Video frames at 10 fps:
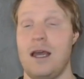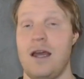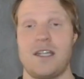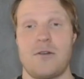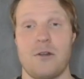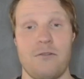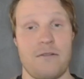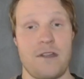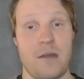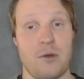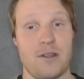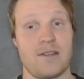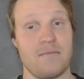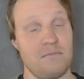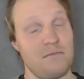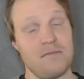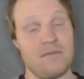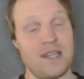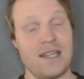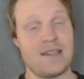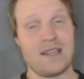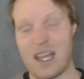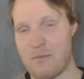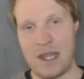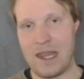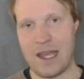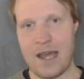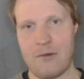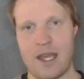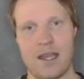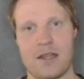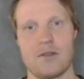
In general, 59 points. Decent, like middling game week,